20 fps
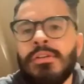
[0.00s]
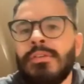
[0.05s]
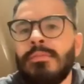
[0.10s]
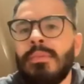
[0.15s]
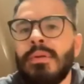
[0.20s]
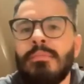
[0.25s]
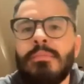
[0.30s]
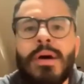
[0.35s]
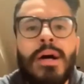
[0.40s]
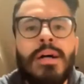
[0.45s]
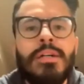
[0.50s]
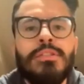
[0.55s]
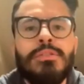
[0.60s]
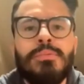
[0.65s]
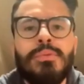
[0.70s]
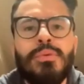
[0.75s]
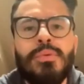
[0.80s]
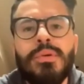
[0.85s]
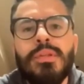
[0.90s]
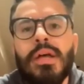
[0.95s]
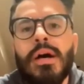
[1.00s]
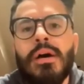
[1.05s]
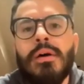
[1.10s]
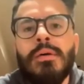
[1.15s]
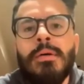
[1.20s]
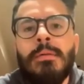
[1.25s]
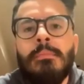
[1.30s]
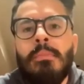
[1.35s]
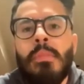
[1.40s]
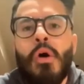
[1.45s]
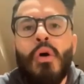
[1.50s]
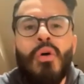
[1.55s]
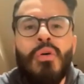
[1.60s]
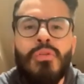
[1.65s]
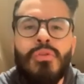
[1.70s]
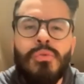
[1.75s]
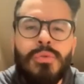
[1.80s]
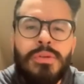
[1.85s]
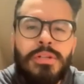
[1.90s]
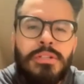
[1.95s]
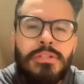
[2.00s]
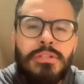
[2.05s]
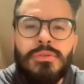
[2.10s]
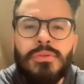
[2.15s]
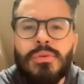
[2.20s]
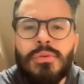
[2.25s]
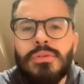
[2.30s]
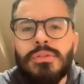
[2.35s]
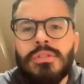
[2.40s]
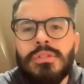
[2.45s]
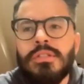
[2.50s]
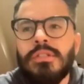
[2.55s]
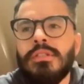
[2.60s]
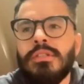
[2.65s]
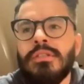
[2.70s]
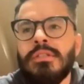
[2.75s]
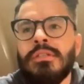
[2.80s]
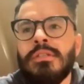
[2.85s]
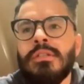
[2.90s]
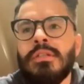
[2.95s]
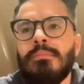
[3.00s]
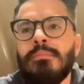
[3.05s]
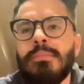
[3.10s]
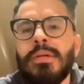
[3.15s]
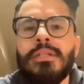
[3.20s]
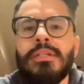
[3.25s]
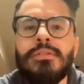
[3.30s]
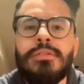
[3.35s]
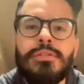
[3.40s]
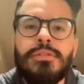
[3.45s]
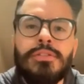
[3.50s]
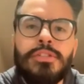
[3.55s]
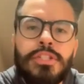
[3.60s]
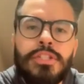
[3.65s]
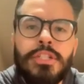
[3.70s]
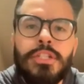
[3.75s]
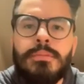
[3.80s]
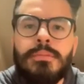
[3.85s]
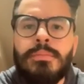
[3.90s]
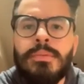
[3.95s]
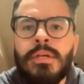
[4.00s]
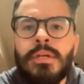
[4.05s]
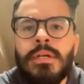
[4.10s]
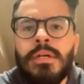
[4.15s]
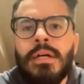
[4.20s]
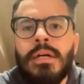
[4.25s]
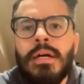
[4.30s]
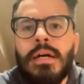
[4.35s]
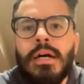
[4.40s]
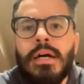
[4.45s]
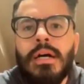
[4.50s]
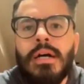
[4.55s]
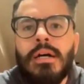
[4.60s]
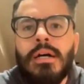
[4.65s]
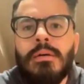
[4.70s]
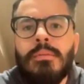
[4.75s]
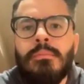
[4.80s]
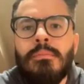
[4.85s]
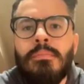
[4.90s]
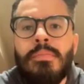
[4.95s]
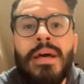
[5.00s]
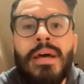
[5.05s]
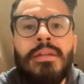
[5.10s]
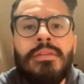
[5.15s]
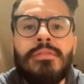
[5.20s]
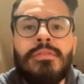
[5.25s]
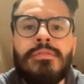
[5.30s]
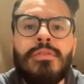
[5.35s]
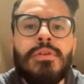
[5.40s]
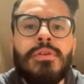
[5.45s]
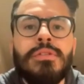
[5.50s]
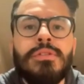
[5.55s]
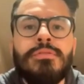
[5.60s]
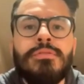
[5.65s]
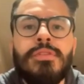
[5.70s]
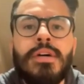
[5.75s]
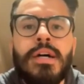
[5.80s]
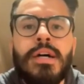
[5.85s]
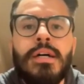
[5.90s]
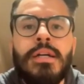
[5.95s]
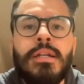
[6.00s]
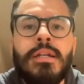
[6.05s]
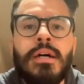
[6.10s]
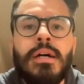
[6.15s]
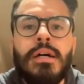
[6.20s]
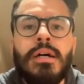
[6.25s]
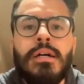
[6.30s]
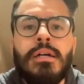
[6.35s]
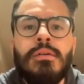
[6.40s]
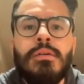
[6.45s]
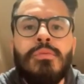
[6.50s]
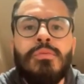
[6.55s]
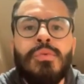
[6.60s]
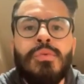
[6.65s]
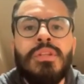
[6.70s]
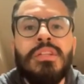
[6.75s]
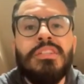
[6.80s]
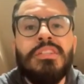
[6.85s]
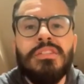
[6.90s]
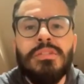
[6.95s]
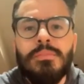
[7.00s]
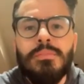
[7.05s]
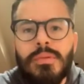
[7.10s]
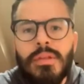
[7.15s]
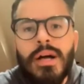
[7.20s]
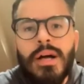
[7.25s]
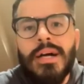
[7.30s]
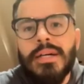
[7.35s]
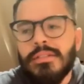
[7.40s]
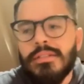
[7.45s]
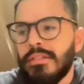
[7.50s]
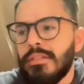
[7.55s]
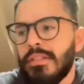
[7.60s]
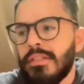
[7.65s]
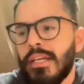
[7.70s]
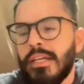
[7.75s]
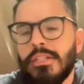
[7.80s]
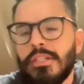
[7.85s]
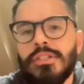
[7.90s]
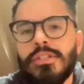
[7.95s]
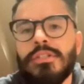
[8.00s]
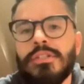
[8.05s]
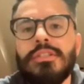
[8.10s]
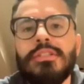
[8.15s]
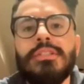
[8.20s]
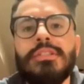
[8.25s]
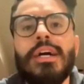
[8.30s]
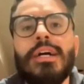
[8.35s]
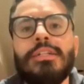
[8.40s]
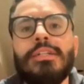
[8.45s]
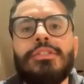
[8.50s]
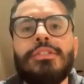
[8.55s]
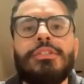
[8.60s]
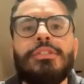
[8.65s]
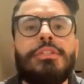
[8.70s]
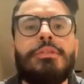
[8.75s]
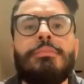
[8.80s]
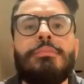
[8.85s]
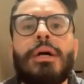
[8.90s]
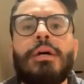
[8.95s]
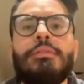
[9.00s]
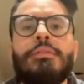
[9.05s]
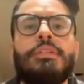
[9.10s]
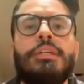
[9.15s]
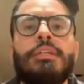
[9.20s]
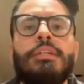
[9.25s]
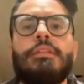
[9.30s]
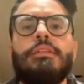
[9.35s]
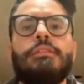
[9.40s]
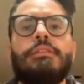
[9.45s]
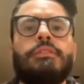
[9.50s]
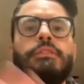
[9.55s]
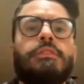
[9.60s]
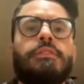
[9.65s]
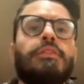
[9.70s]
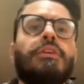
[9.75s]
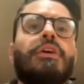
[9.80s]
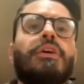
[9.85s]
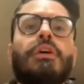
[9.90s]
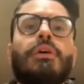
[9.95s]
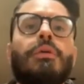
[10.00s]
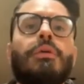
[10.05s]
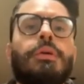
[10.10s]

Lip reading: been possible without all the resources, the mentorship that Diversified really supplies as agents. It's not just about take this and go. And